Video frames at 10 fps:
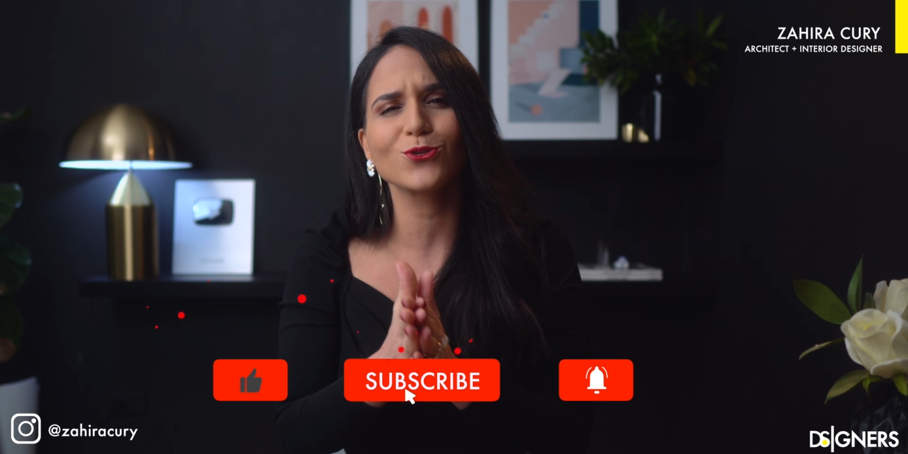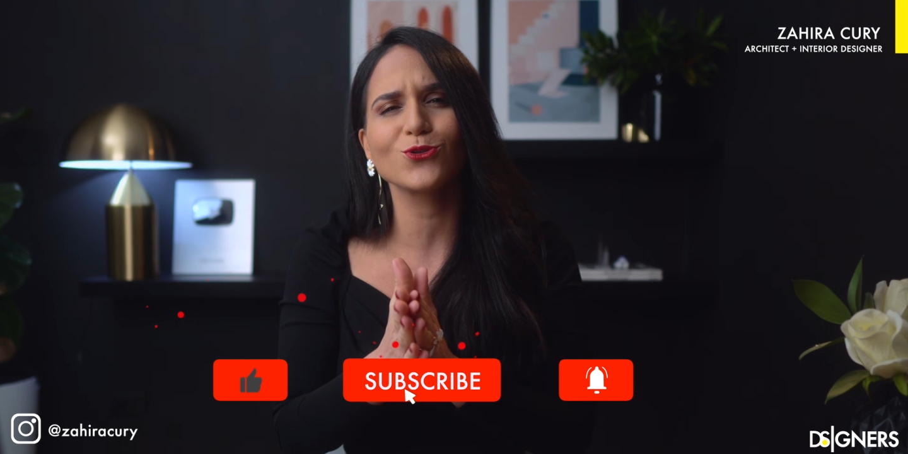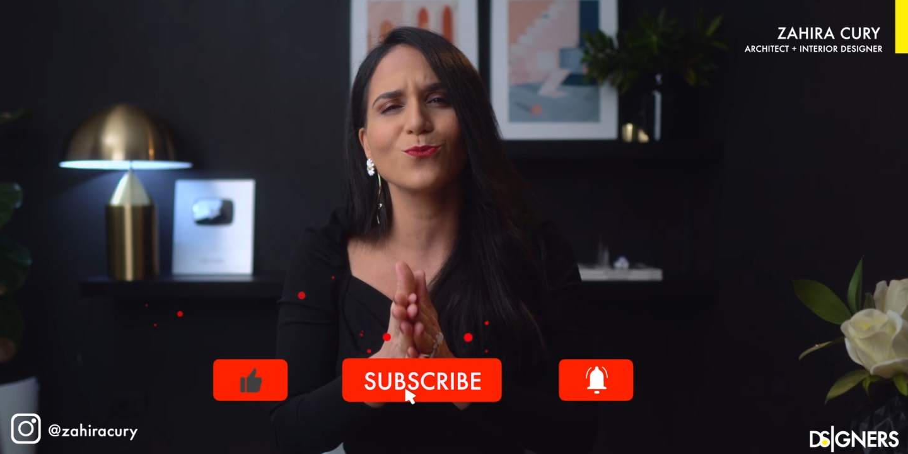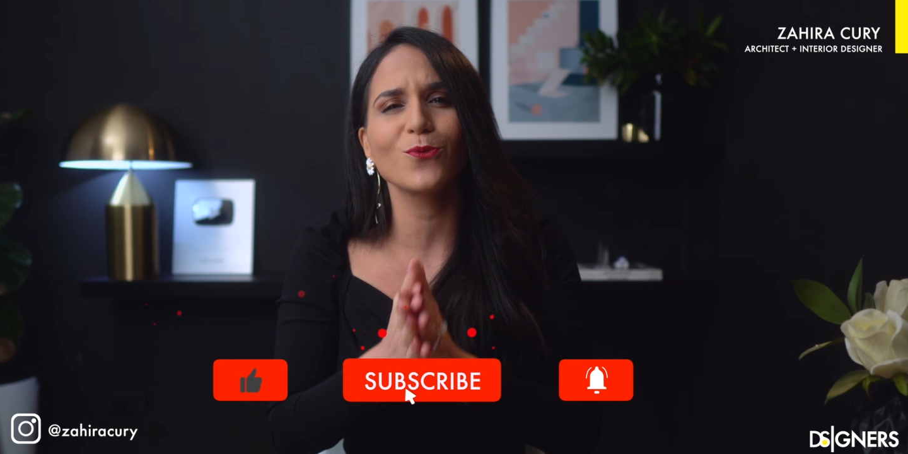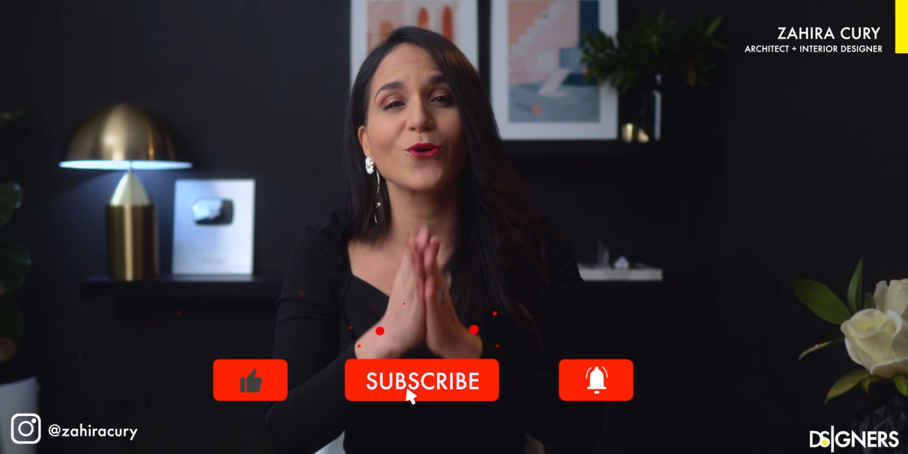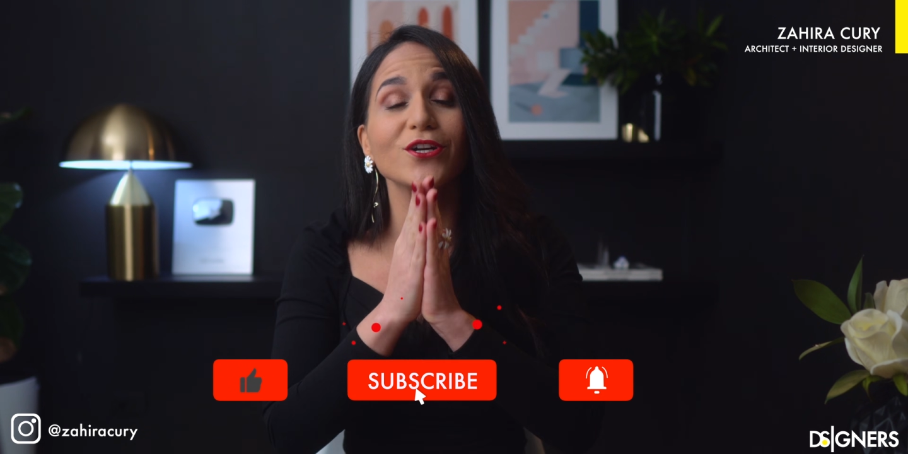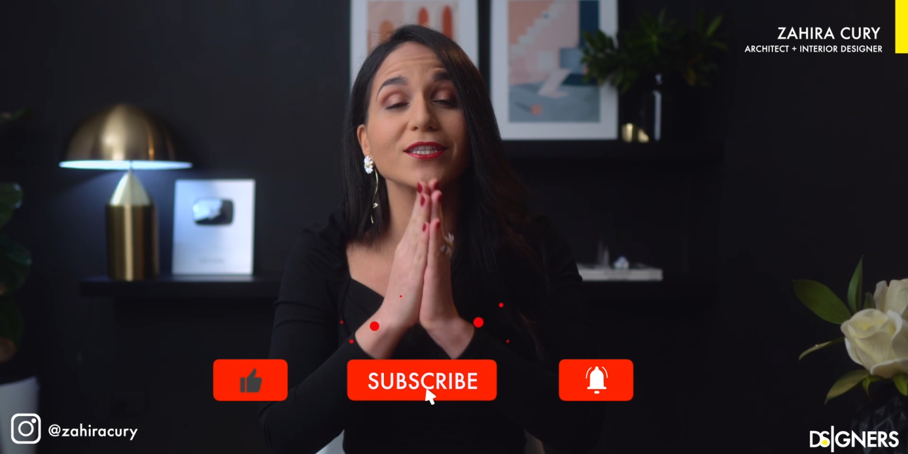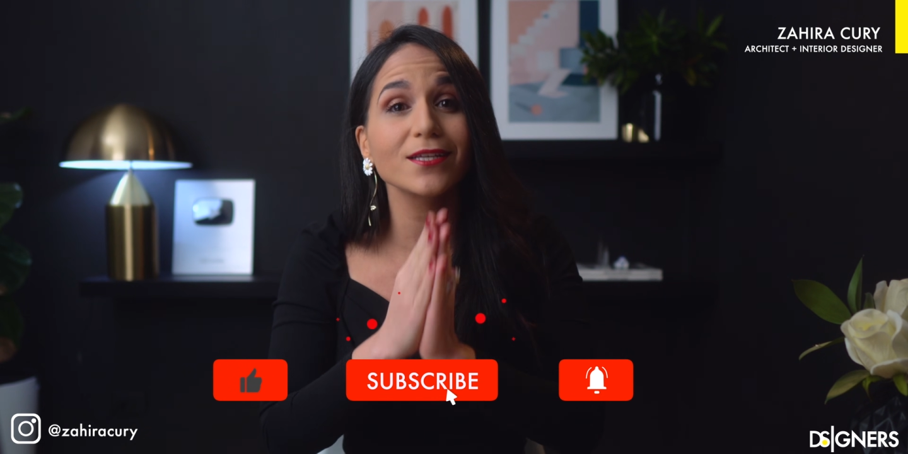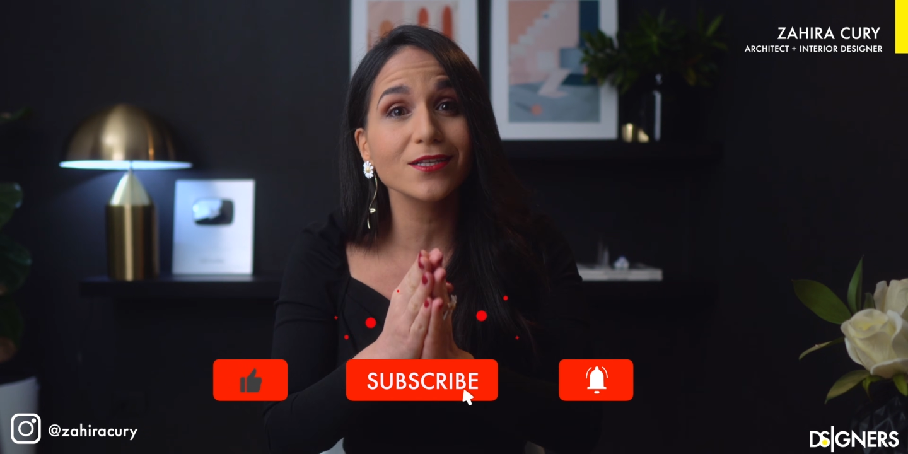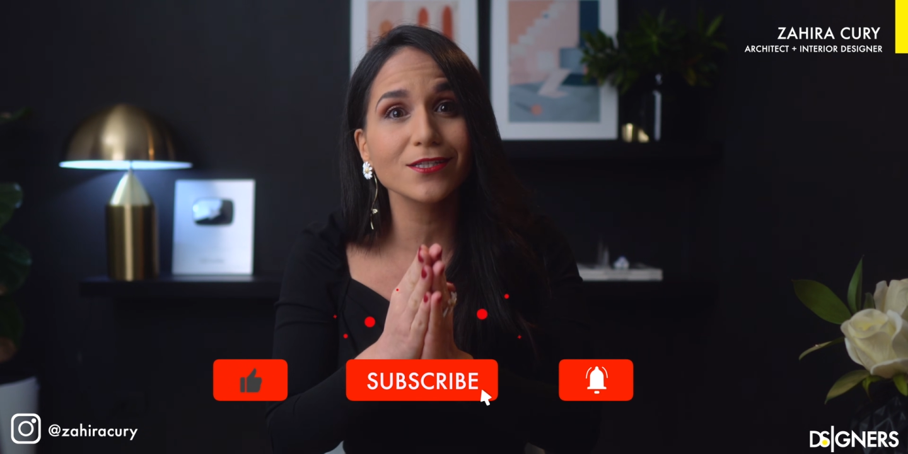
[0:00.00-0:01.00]
to
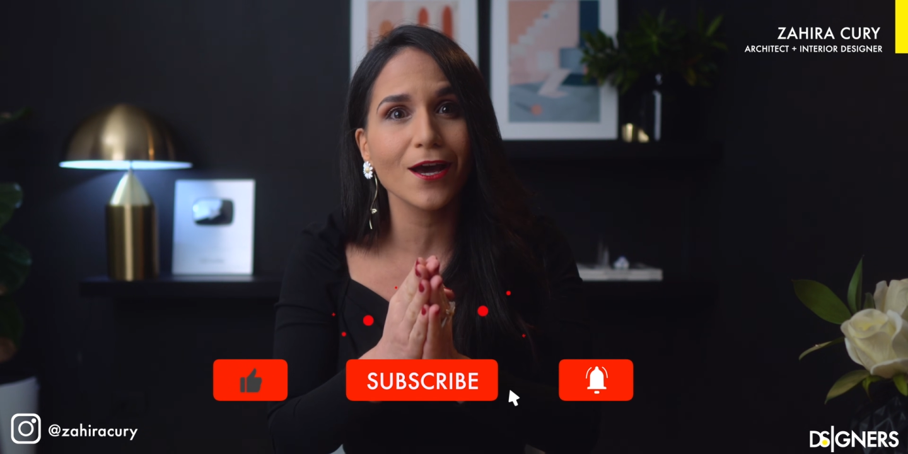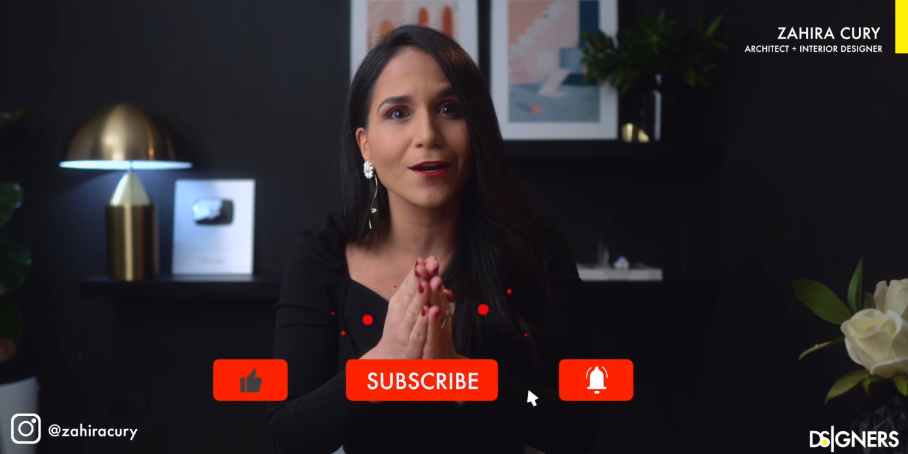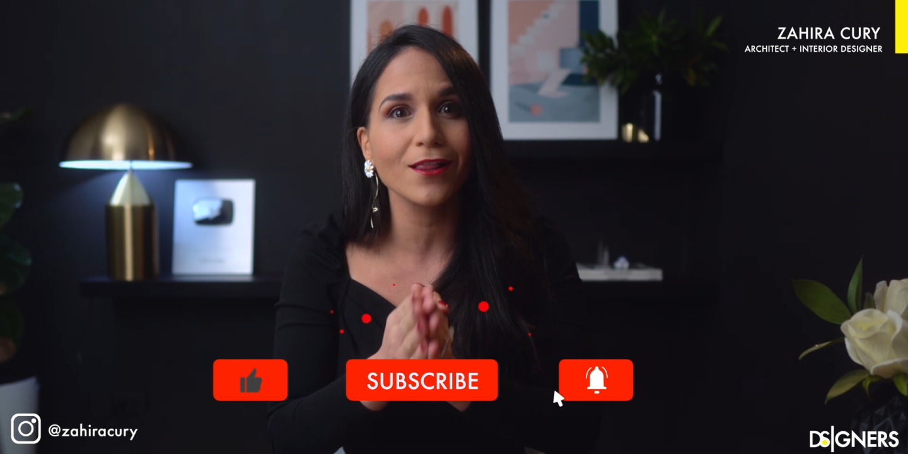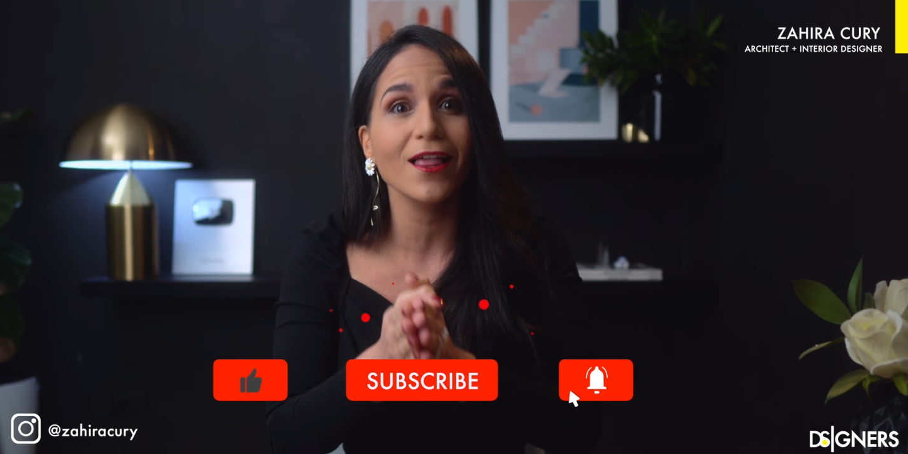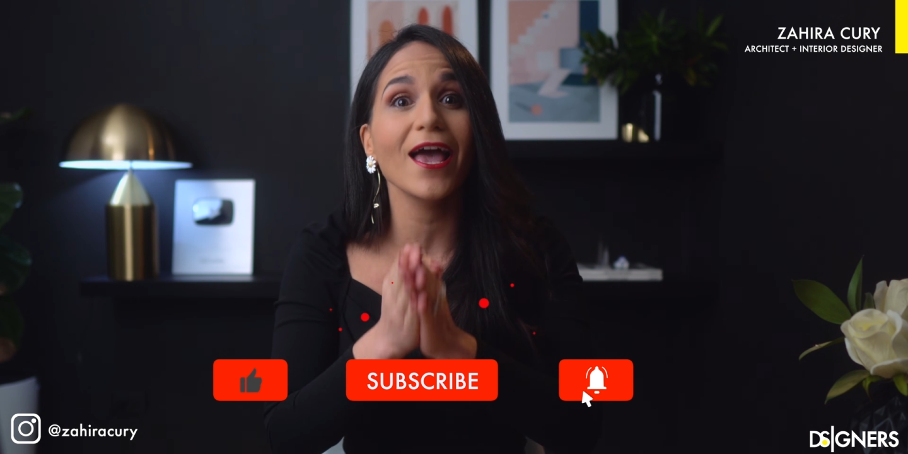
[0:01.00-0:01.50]
support this channel